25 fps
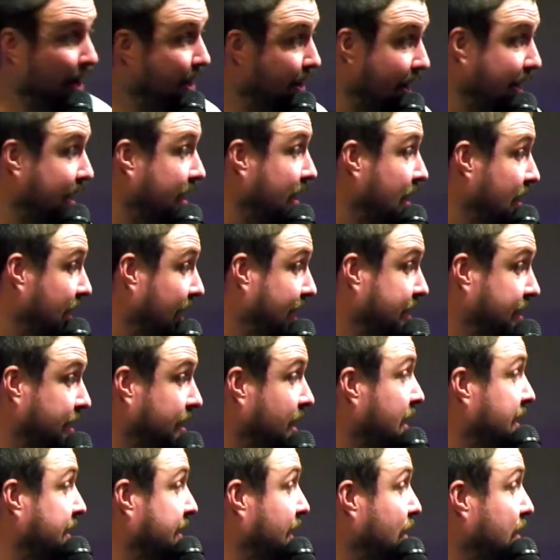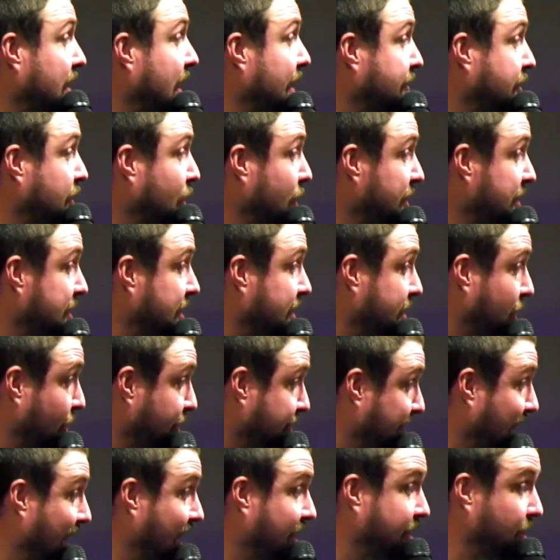Right? Like till
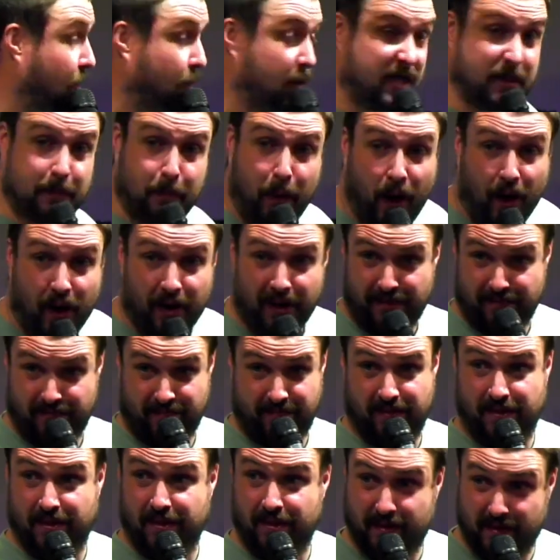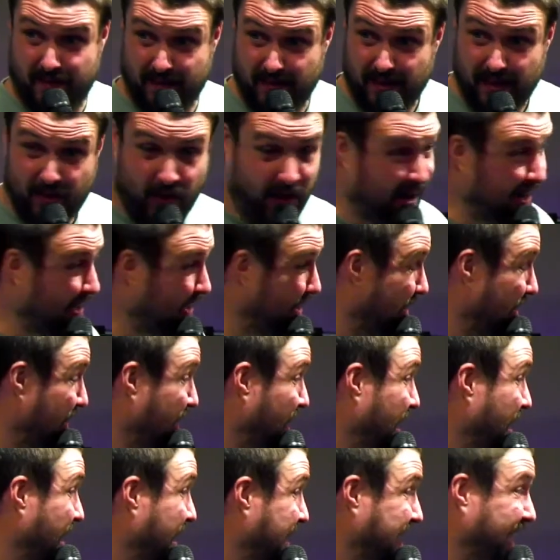death do us part. Right?
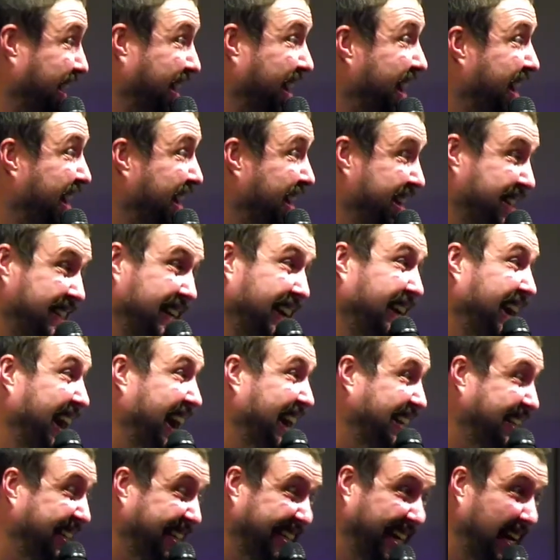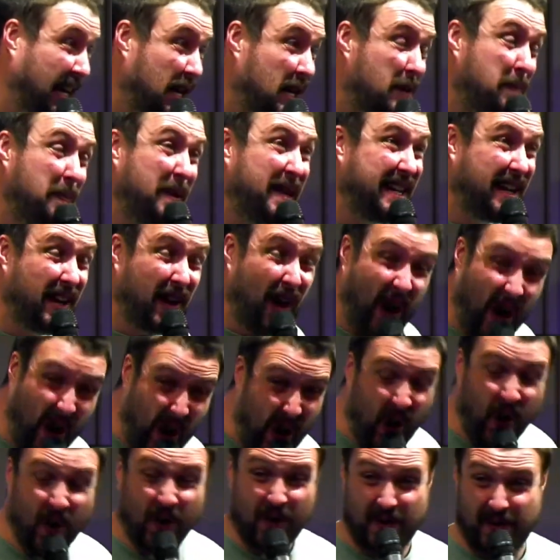It's like it can be
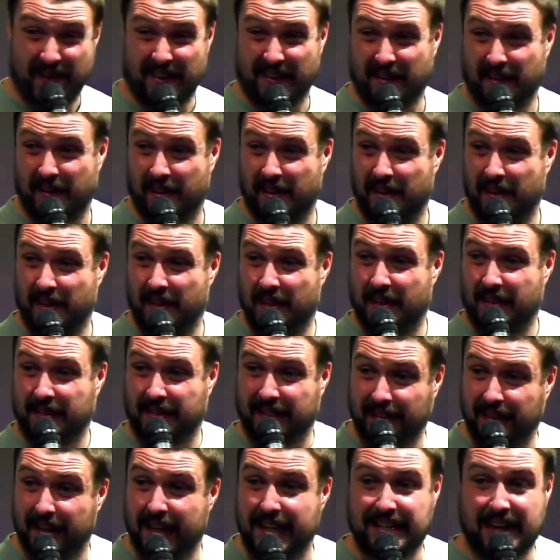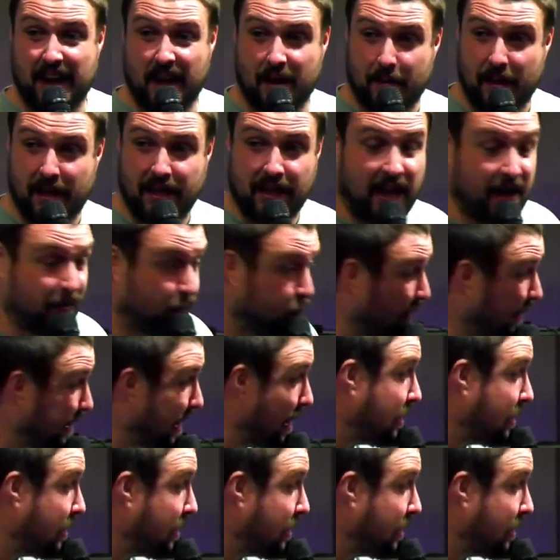hard to lay down my life.